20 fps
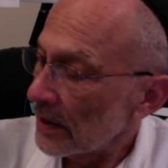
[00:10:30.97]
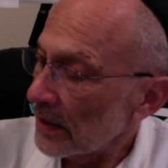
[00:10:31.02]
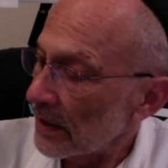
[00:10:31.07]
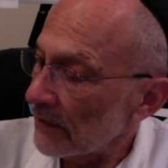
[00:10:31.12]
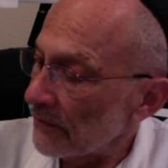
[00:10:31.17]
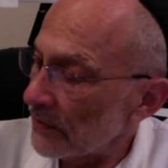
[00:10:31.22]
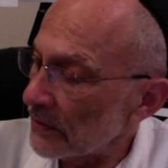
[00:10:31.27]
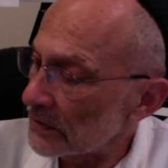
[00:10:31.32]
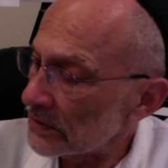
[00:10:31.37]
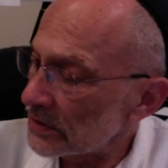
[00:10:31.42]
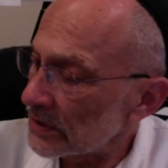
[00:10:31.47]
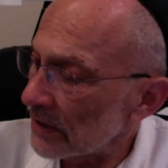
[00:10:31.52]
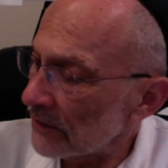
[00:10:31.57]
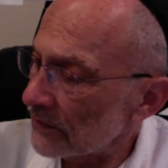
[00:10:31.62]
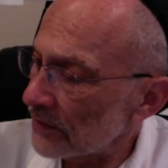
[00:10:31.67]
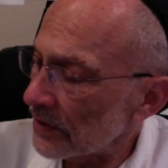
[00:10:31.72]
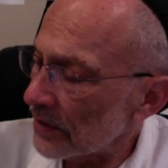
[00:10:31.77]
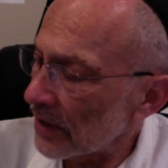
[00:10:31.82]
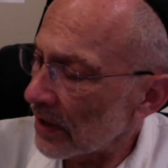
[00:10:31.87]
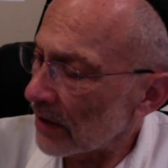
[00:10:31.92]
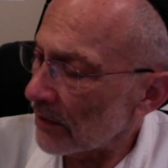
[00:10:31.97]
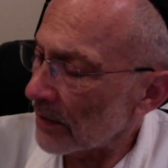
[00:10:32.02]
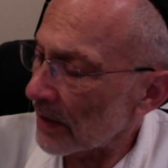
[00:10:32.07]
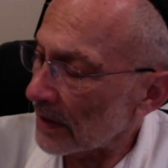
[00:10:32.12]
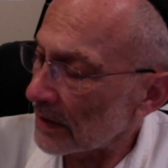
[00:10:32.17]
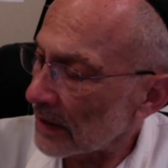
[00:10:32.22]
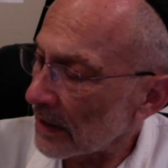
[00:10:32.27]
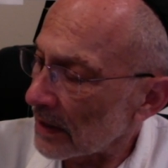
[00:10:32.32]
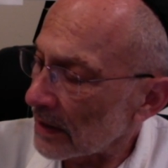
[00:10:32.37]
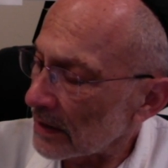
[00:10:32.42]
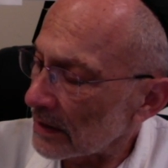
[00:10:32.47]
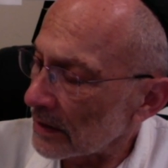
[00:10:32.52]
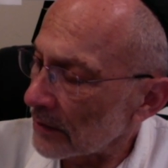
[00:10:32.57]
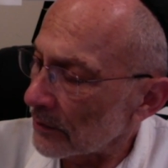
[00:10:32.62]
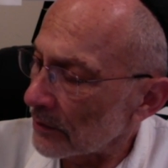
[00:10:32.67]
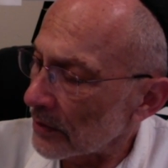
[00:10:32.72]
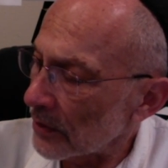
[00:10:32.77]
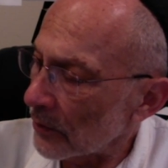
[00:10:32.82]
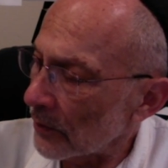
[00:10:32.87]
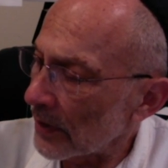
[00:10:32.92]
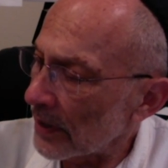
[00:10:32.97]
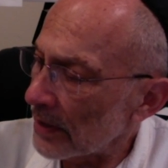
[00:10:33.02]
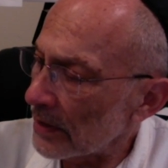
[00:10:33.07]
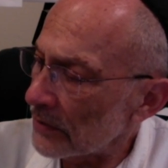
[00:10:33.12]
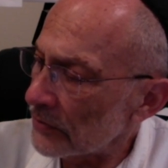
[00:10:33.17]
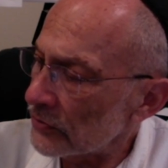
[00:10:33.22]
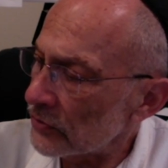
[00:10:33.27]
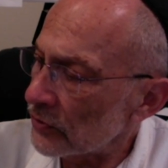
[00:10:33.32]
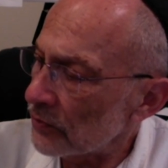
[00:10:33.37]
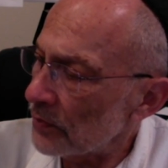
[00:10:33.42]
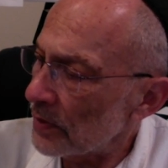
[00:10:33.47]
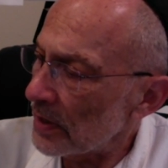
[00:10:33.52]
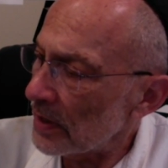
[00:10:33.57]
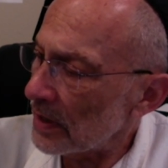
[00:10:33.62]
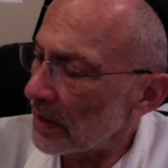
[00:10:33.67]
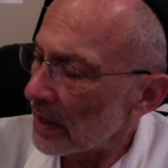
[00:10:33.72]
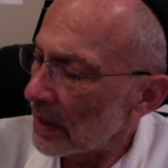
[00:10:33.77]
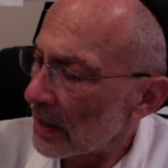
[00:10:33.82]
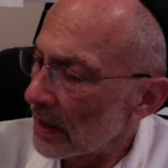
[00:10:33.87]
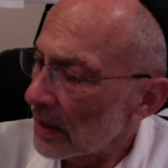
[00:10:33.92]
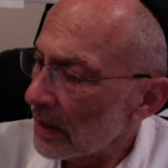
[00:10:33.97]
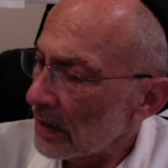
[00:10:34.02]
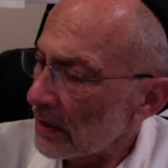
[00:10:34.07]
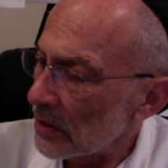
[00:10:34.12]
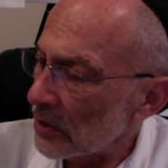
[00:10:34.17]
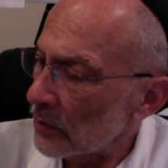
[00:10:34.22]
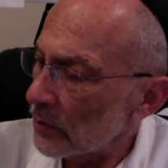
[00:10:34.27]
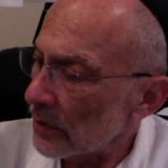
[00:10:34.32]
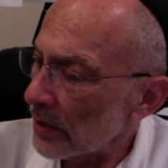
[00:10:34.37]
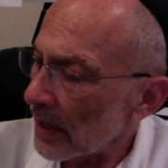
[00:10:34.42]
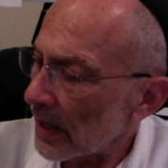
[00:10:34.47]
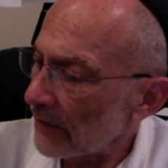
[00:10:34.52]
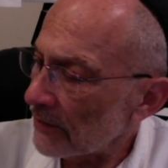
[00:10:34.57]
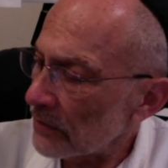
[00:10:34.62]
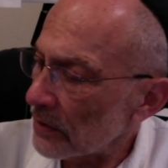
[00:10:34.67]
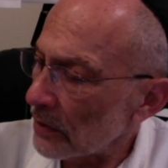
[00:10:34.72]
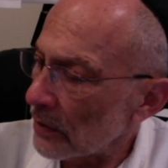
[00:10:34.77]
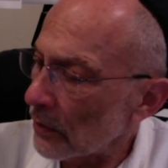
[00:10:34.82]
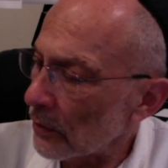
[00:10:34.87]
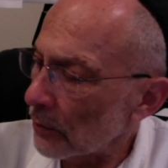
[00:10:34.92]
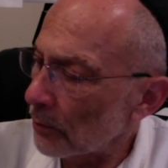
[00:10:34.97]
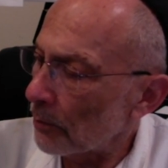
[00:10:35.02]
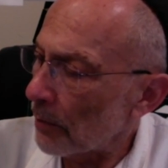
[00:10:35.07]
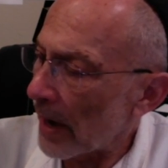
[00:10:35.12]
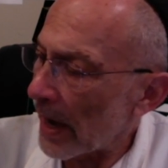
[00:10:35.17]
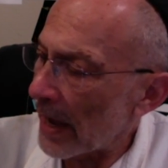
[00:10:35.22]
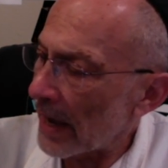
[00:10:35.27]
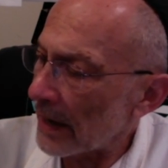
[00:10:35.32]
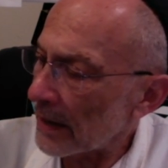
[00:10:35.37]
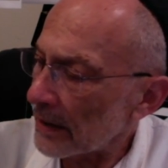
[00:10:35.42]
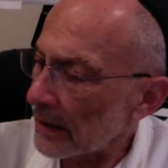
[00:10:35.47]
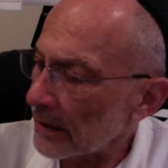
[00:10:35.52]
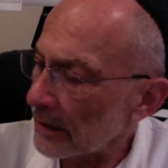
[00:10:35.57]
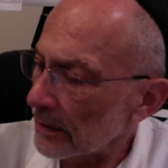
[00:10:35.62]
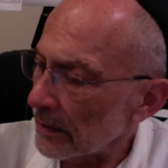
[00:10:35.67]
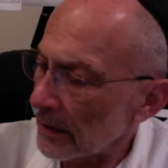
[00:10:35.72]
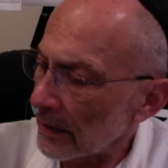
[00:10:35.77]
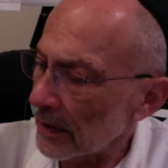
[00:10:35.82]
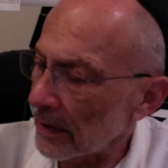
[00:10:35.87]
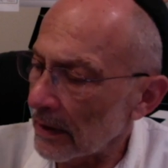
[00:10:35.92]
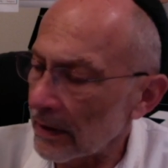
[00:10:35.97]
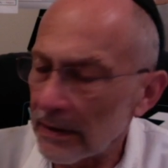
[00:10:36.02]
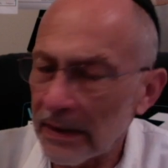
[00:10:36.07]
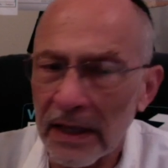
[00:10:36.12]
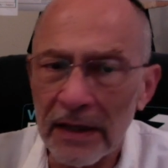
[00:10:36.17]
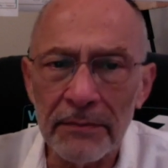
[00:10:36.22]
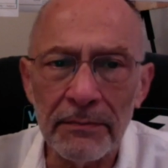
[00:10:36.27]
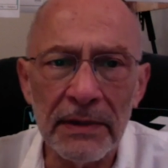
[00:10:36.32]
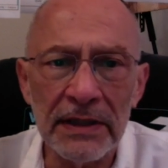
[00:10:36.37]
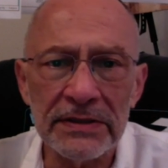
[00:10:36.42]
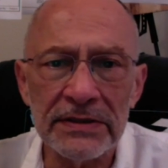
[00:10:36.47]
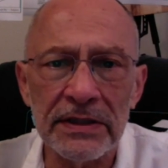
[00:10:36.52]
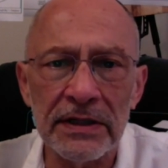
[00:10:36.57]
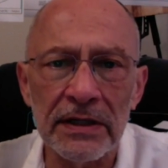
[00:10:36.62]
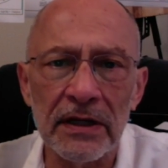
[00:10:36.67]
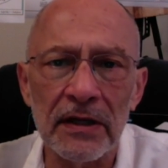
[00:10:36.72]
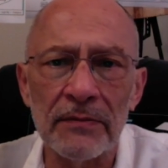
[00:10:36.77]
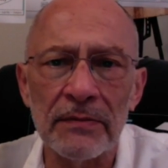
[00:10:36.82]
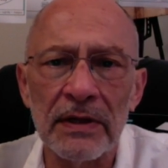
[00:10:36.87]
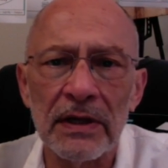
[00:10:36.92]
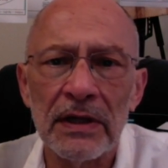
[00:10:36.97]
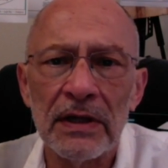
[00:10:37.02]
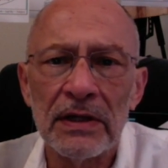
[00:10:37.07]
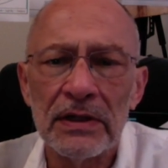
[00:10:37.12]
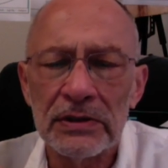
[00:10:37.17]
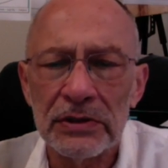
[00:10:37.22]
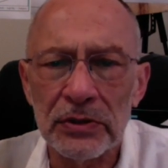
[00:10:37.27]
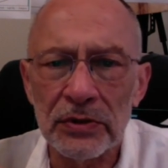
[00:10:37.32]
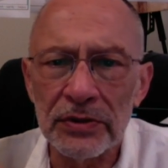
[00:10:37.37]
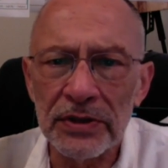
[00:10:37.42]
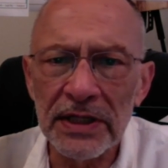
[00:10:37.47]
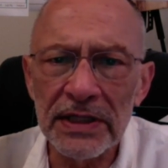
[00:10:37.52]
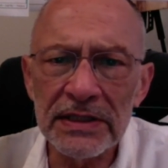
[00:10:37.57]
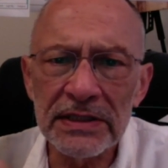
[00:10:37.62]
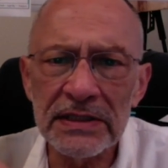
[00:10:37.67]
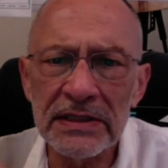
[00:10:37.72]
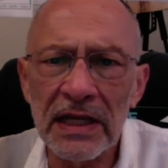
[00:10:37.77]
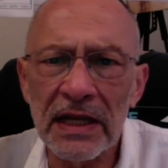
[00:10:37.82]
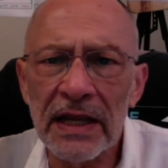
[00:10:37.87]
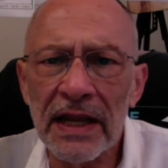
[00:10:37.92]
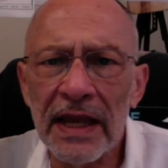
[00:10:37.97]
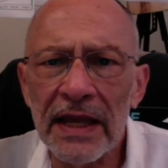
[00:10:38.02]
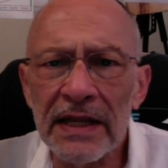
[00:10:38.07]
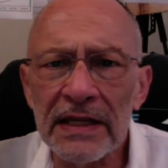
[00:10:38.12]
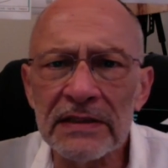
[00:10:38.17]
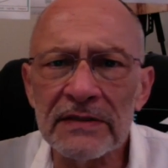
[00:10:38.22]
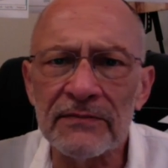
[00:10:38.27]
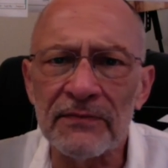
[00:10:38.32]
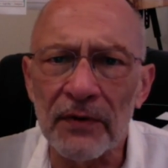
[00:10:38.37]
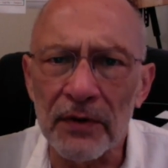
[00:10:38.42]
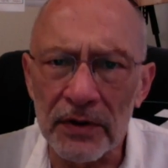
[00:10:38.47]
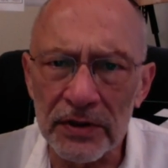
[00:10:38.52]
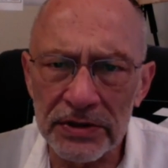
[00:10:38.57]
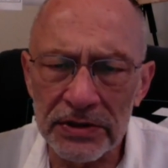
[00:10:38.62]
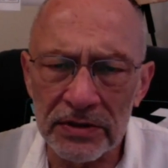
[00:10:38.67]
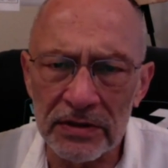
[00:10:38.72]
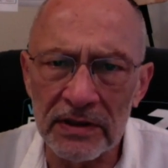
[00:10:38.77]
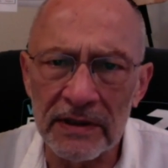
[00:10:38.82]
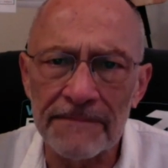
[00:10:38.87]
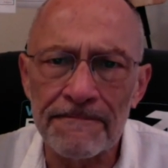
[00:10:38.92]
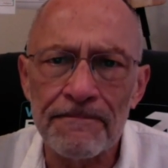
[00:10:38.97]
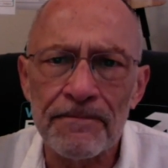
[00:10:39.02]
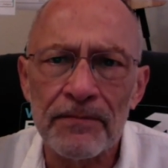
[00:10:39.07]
If you shift it up like the way it used to be, you would have to go back, and that messed it up. So this is the latest version